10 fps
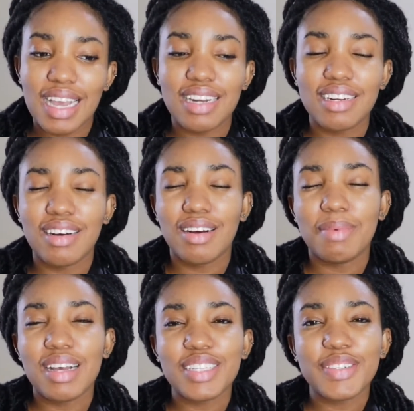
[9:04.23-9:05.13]

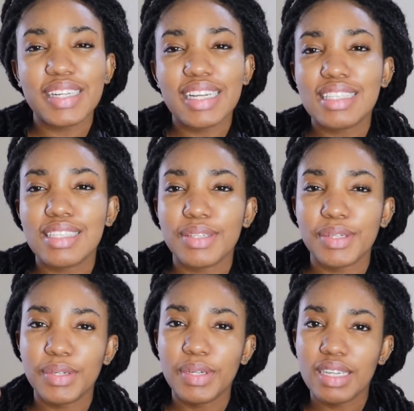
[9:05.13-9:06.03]
as it relates
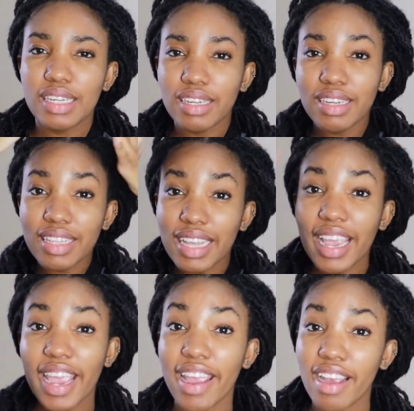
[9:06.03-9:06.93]
to the
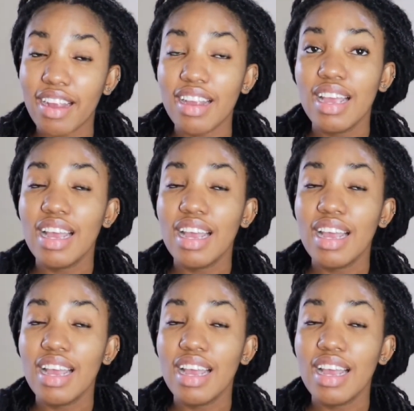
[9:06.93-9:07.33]
hair,